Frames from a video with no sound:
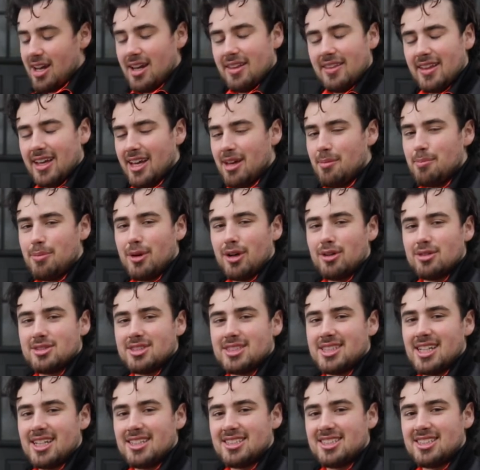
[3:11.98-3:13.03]
The inbuilt
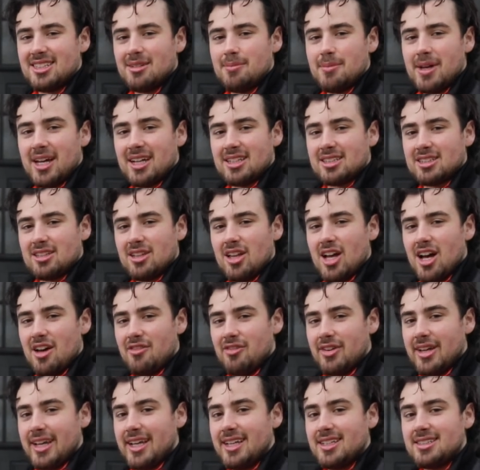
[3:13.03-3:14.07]
sensor makes
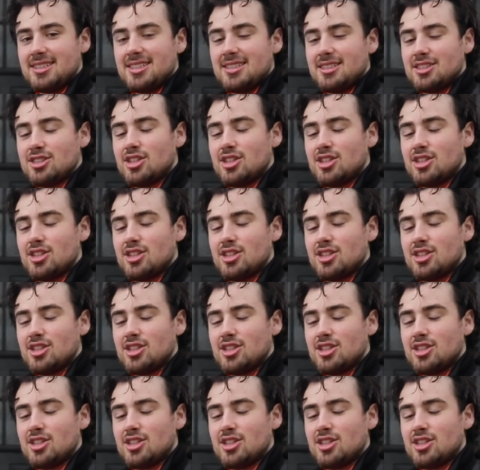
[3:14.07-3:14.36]
life easy,